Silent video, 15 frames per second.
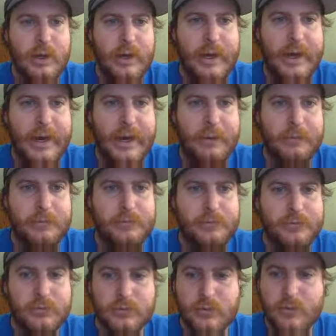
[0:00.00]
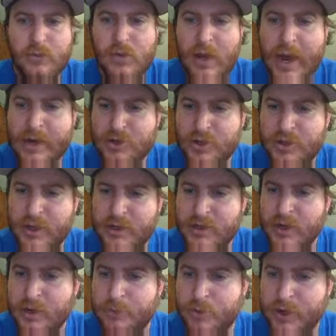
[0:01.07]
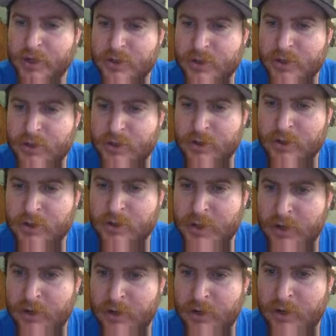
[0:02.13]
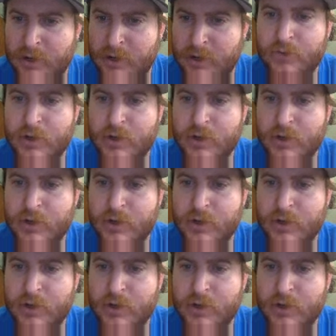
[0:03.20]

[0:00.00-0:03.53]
And actually, they didn't bring it to the denominator, did they?